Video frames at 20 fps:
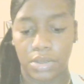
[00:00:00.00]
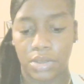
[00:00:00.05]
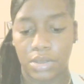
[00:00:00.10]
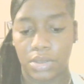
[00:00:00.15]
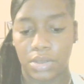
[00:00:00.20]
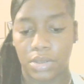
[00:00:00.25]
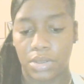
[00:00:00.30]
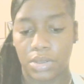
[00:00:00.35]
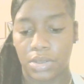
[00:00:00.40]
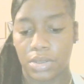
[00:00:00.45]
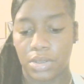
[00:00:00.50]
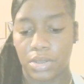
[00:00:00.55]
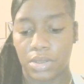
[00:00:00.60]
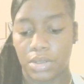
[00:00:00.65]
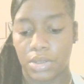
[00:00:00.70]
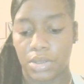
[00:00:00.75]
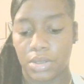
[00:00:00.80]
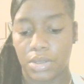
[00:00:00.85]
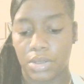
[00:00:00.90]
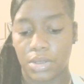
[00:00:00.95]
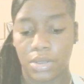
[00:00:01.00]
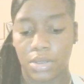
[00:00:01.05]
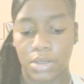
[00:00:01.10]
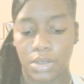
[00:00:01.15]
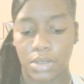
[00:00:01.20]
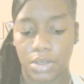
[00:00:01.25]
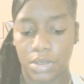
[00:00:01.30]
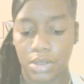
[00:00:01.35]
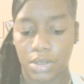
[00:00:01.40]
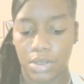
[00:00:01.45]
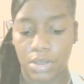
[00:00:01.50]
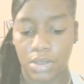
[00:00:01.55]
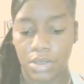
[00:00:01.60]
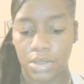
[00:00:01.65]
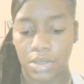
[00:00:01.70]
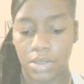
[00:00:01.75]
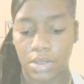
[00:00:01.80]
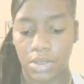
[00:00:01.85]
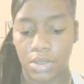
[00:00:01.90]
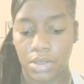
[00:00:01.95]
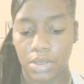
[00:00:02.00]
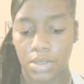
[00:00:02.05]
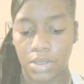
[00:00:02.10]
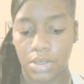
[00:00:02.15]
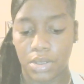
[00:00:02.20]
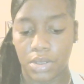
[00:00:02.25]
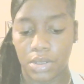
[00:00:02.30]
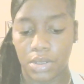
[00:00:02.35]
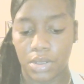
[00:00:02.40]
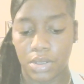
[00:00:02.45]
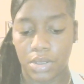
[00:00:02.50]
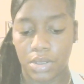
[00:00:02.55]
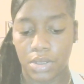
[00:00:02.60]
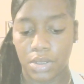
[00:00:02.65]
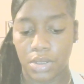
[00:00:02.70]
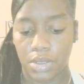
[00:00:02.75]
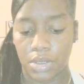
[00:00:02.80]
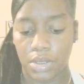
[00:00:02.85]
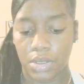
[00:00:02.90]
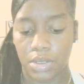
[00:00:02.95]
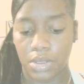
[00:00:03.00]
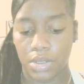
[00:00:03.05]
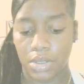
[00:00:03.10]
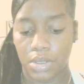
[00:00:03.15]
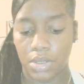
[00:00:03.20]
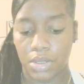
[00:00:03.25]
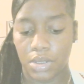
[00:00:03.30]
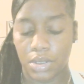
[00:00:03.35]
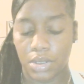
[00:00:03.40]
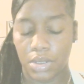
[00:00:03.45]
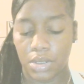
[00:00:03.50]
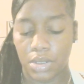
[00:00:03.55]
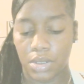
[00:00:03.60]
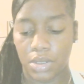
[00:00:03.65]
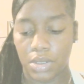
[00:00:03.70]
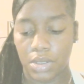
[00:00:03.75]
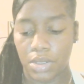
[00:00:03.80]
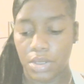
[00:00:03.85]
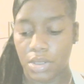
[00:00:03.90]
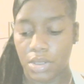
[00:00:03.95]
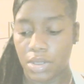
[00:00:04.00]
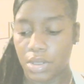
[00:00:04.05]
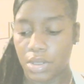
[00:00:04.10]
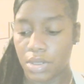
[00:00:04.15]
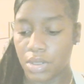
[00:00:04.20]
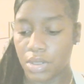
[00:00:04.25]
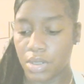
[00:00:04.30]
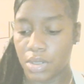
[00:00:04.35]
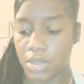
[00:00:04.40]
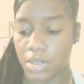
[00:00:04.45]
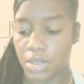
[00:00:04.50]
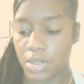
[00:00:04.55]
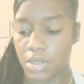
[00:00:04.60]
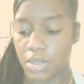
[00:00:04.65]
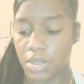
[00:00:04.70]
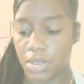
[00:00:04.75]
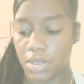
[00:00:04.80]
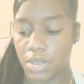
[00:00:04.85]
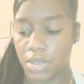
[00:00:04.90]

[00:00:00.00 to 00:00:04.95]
(silence)